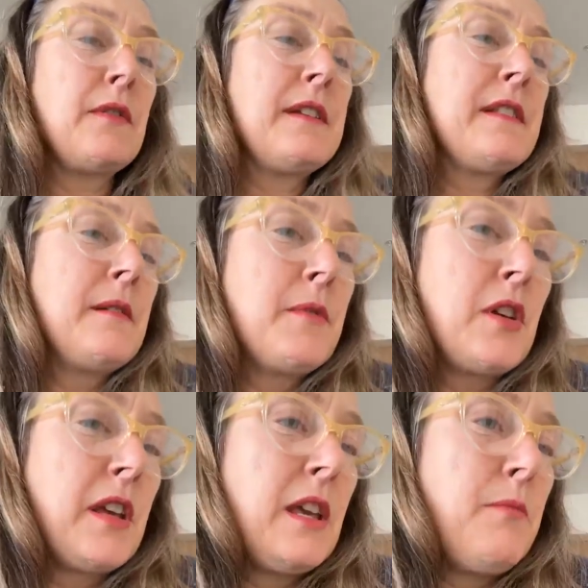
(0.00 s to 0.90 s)
of the reason I'm
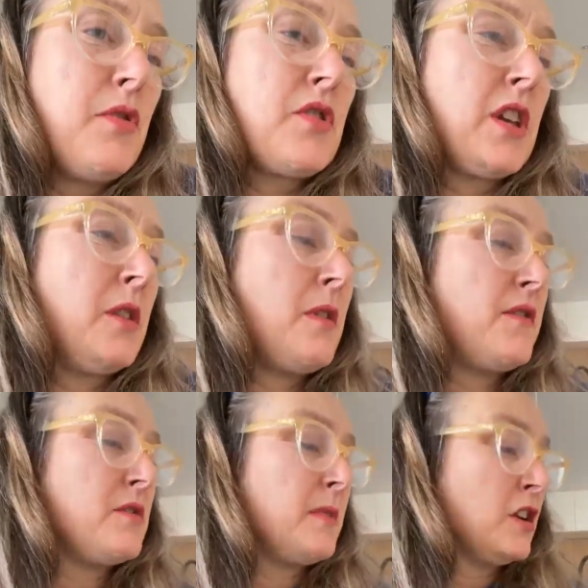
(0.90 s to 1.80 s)
going to keep pushing you
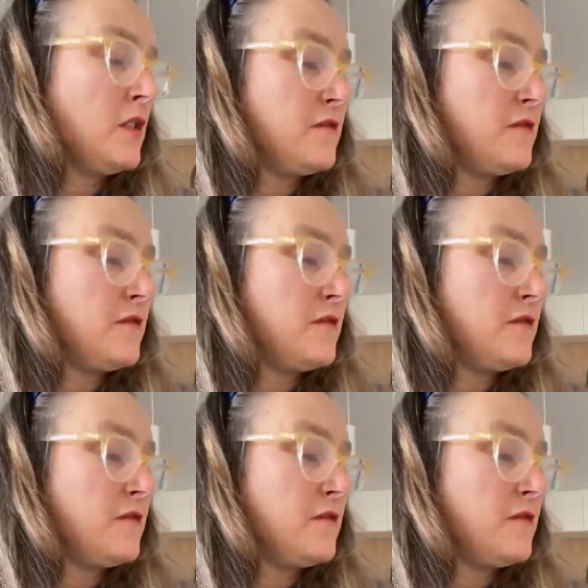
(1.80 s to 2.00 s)
over to my